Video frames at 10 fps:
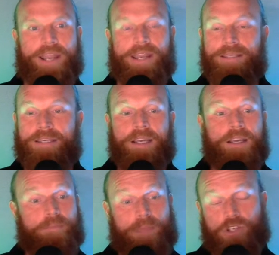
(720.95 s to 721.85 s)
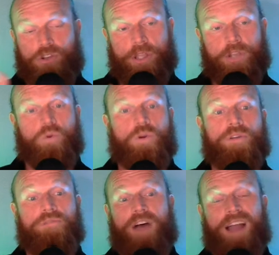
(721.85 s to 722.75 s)
And it's make sure that Google
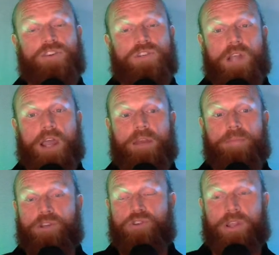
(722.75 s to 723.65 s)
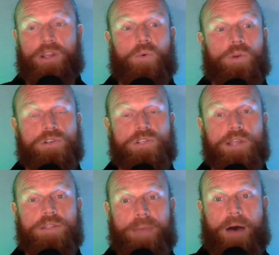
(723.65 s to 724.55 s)
can find your site, make sure they know what your
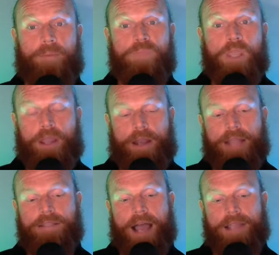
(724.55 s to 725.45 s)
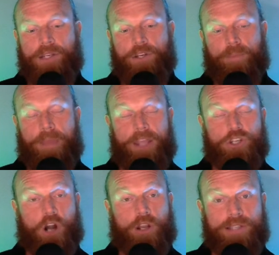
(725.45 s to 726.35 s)
site's about. And that ties into your page
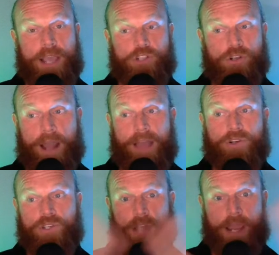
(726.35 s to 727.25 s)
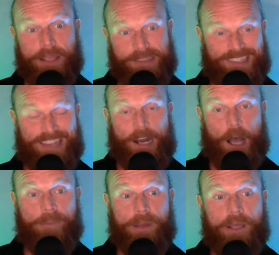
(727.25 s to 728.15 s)
architecture and how your site is set
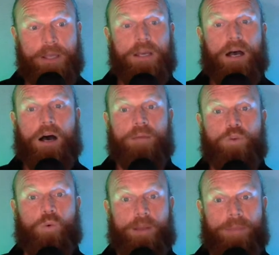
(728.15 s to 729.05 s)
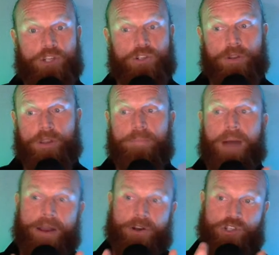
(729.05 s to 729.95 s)
up. You want to make sure that the
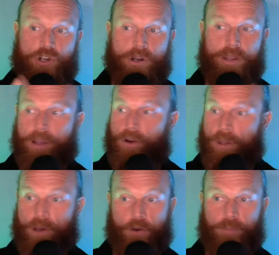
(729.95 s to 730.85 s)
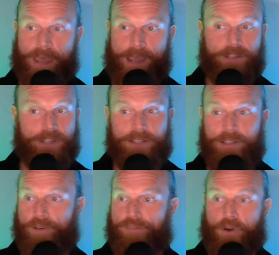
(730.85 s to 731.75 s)
buyer's journey, they go to the homepage, they
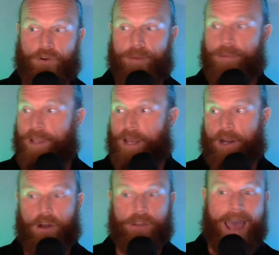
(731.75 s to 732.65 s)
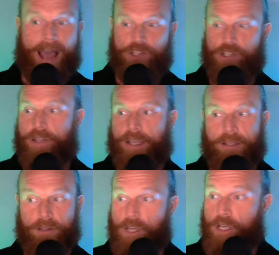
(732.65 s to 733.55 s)
see your phone number, they got a call to action, they
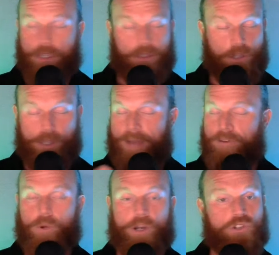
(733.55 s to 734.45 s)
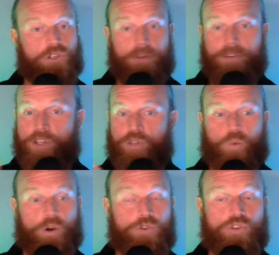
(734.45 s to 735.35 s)
can look at every one of your services,
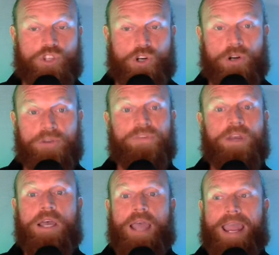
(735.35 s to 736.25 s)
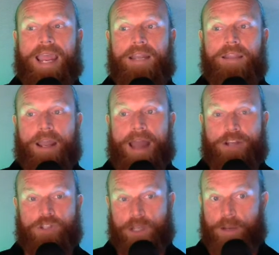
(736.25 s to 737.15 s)
where you serve, and then
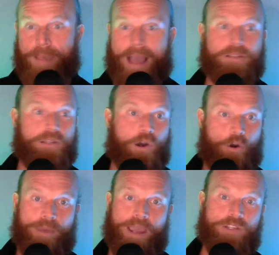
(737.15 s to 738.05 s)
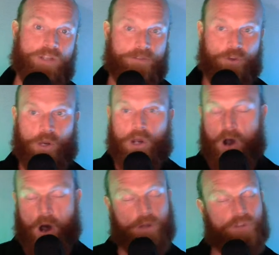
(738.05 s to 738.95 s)
actually come back to the homepage to give you a
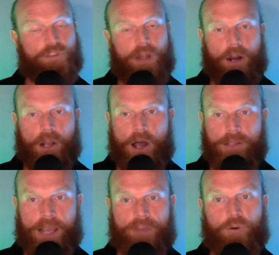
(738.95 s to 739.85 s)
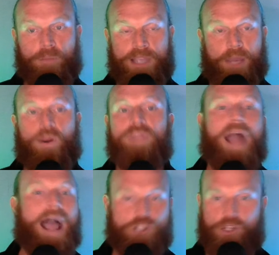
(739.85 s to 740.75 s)
call or fill out a contact form and take whatever
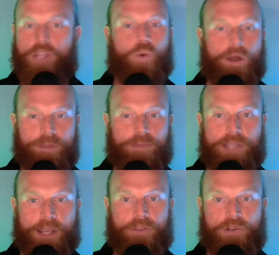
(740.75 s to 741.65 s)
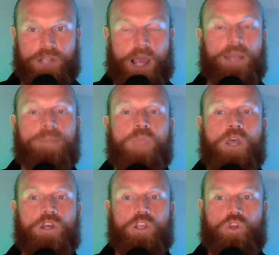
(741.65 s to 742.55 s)
action that you want them to take on their site.
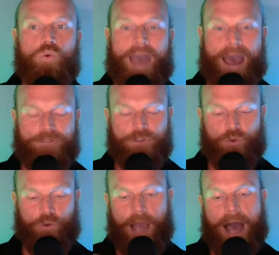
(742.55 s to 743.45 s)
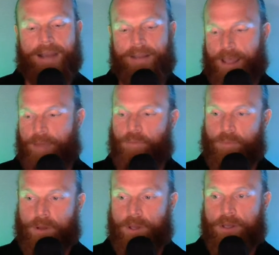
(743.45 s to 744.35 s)
You have to guide
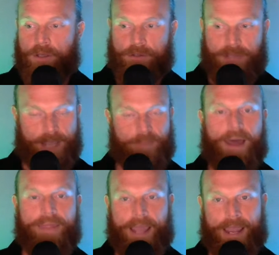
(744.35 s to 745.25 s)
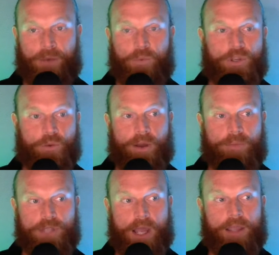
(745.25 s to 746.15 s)
them, take them by the hand with your
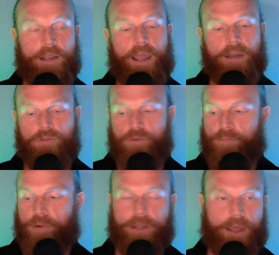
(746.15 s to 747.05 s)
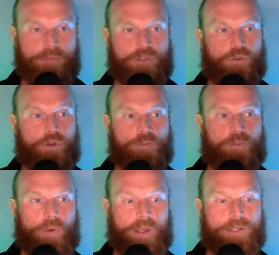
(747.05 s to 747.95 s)
website and bring them to those
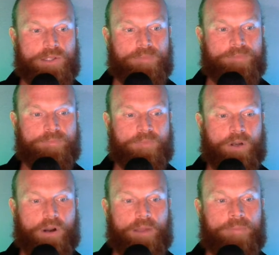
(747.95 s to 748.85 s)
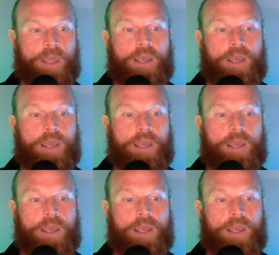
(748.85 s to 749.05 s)
points. All right.